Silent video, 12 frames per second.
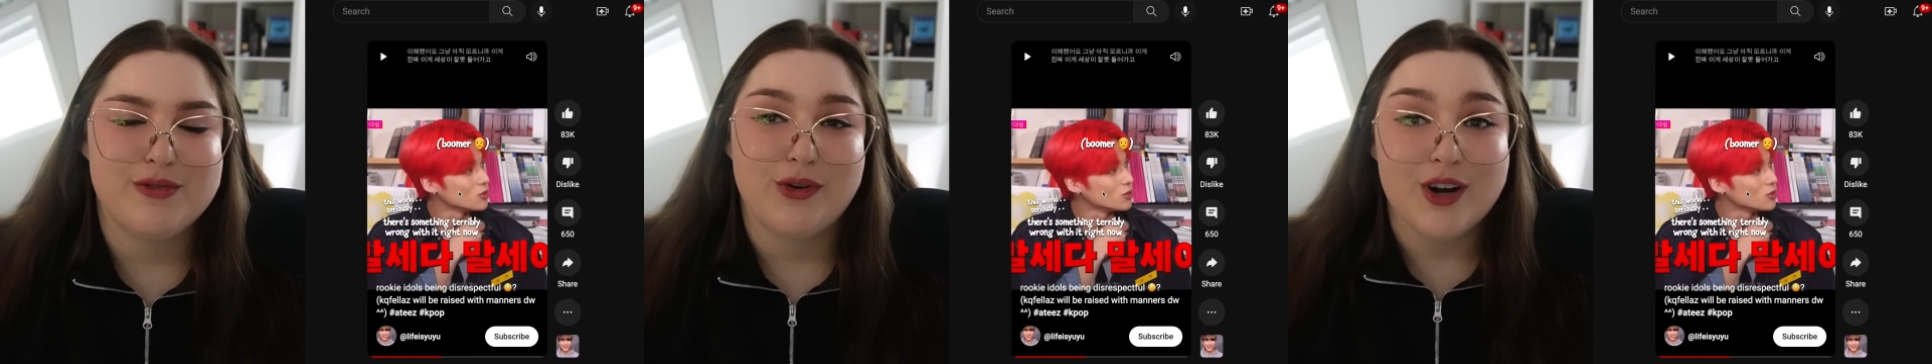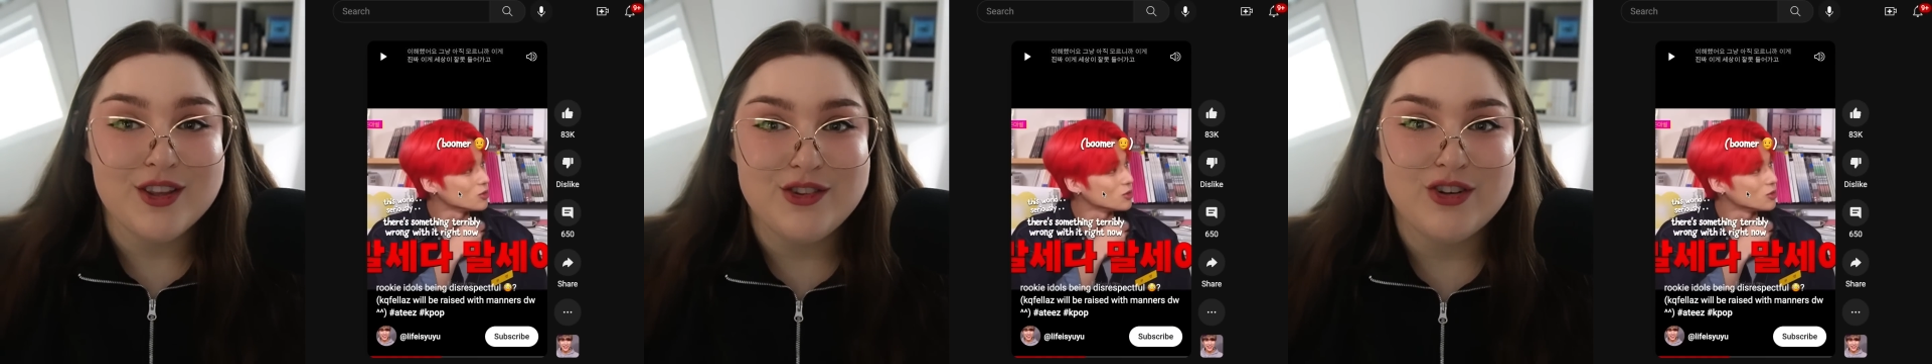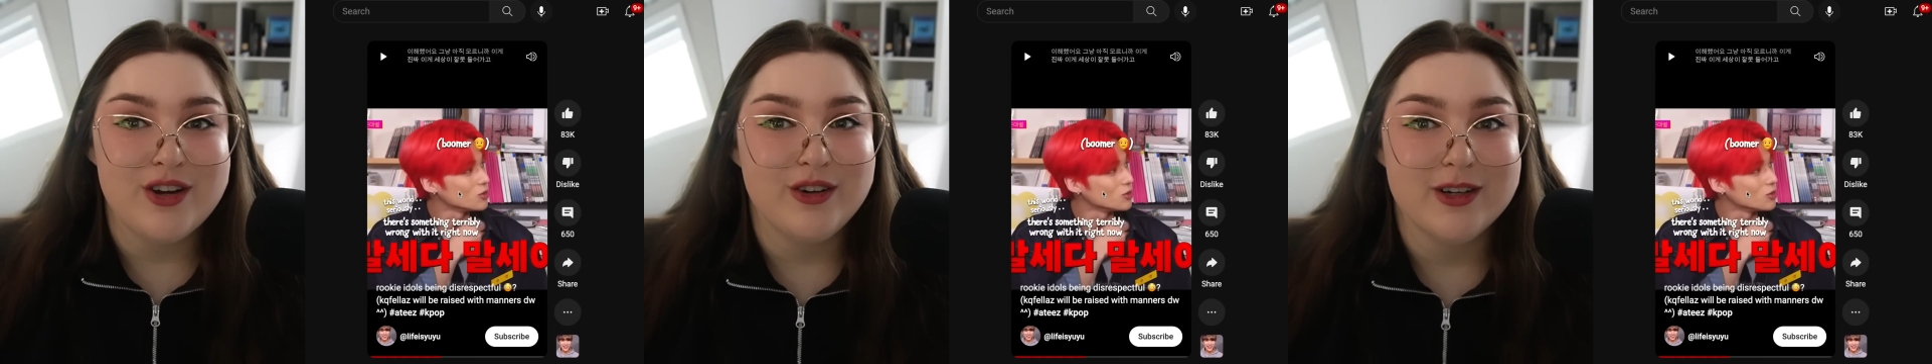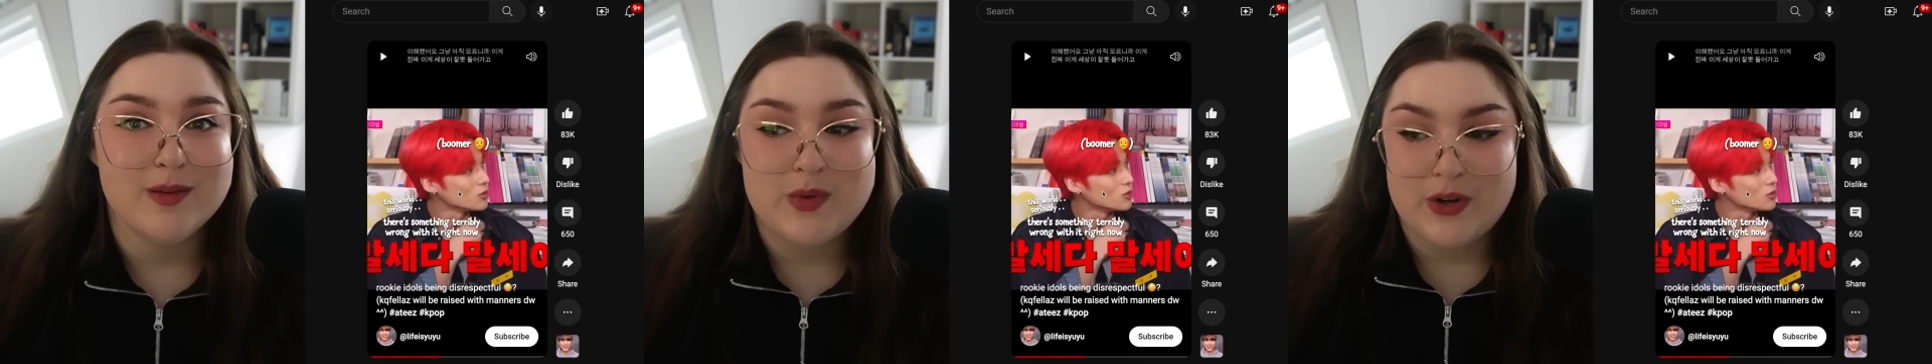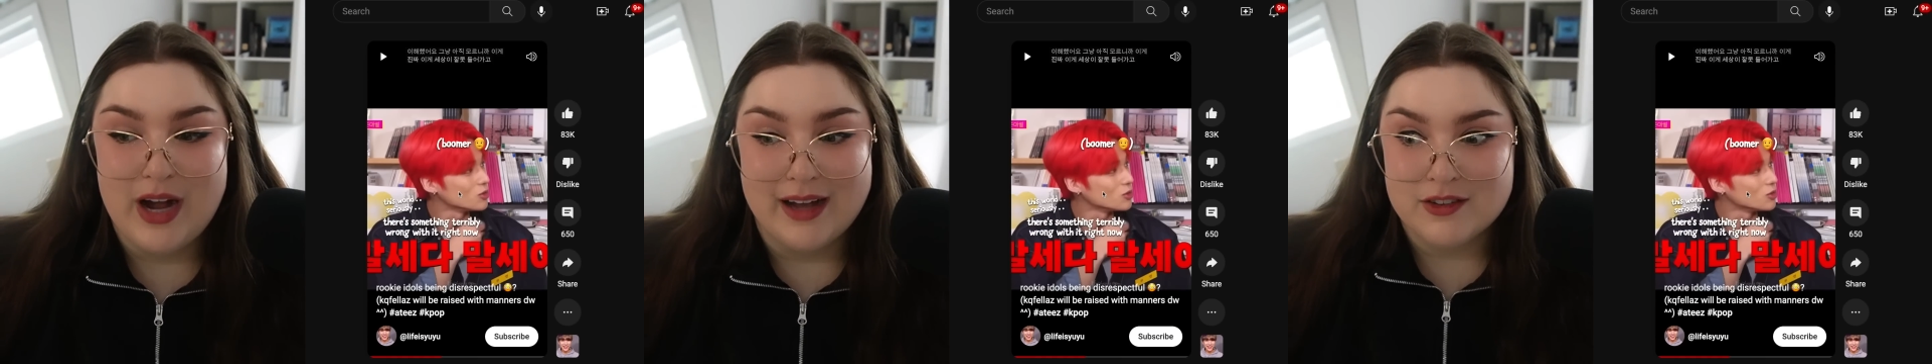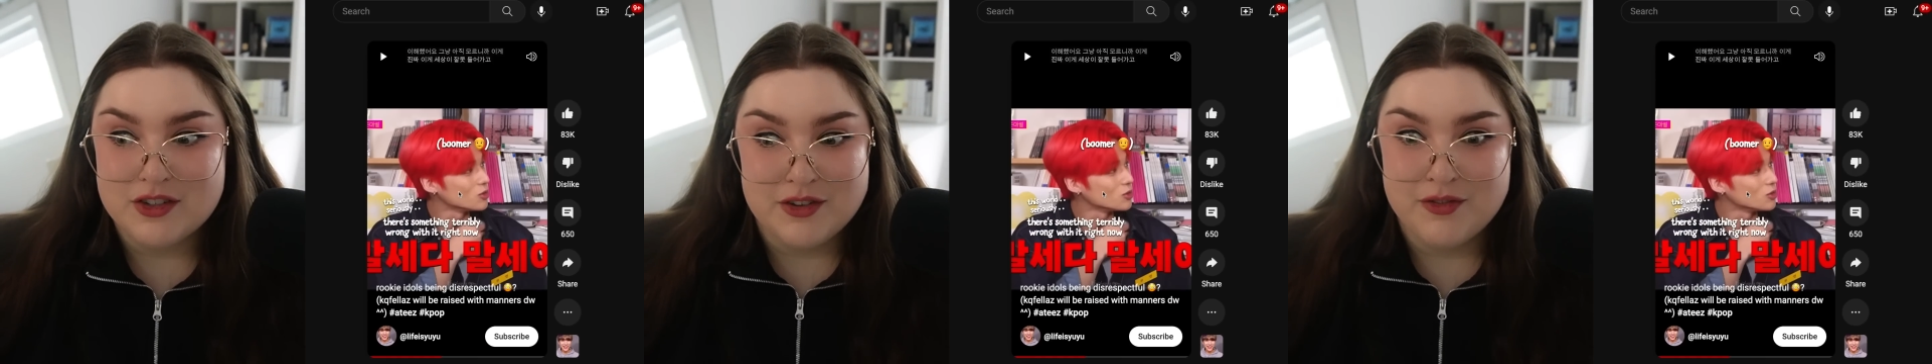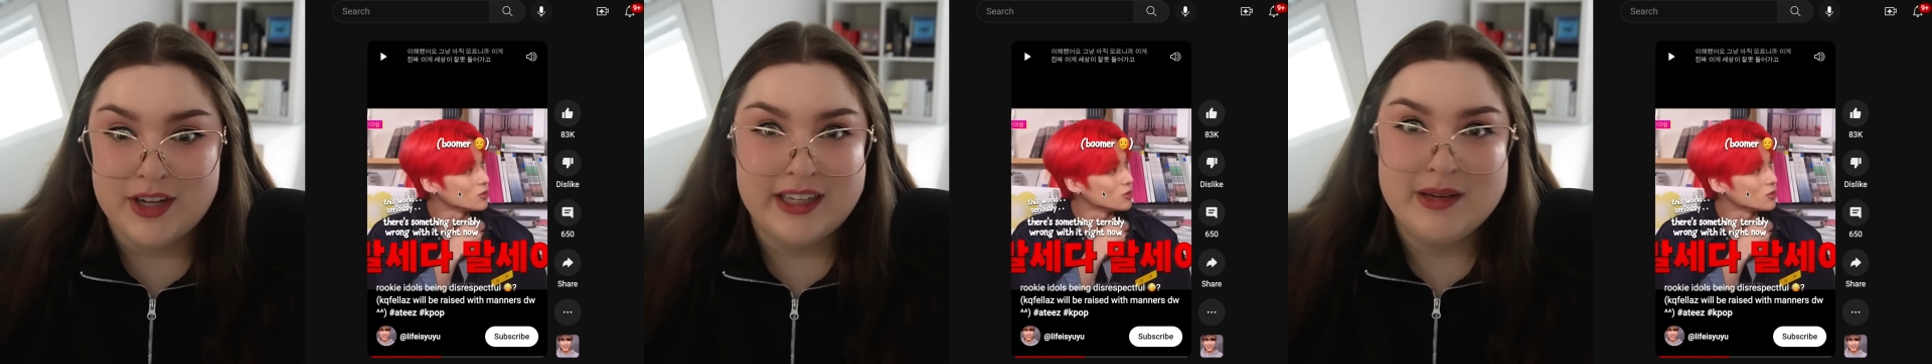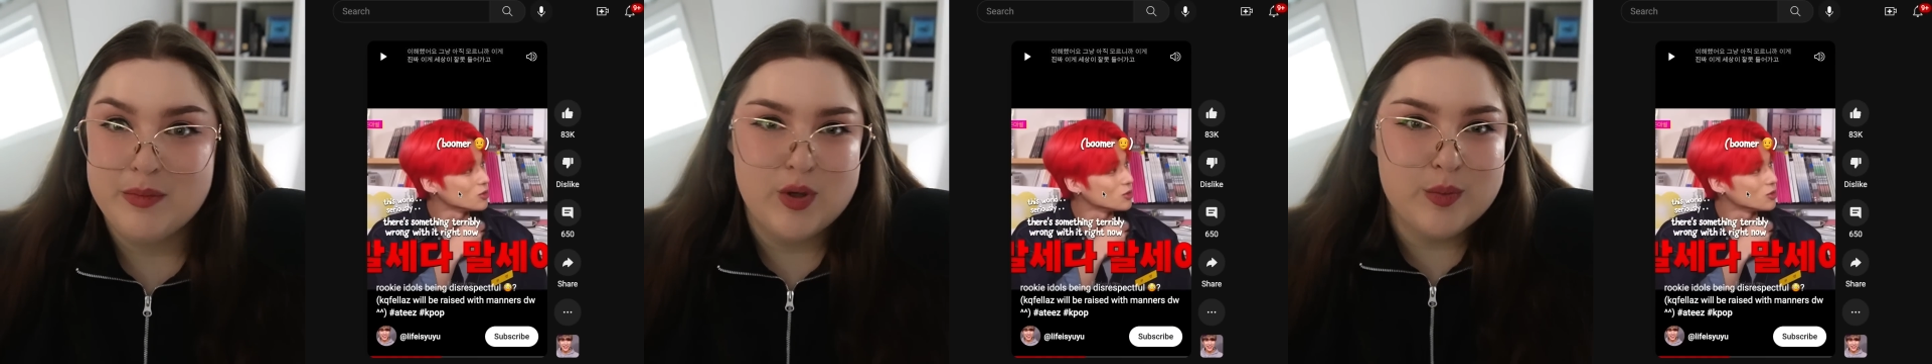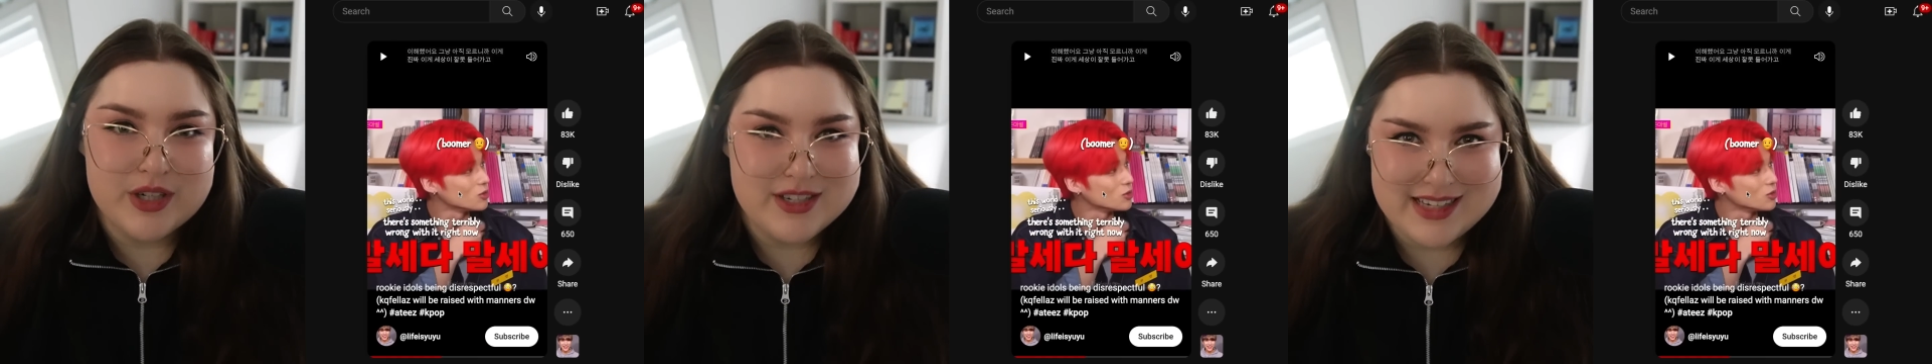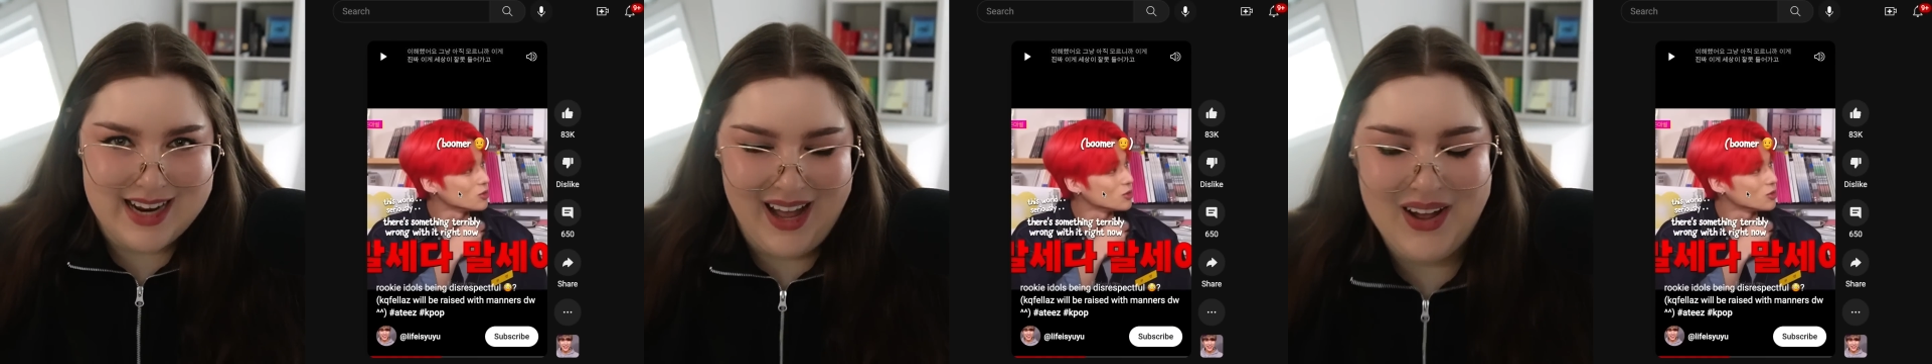4th gen groups are actually fucking boomers now.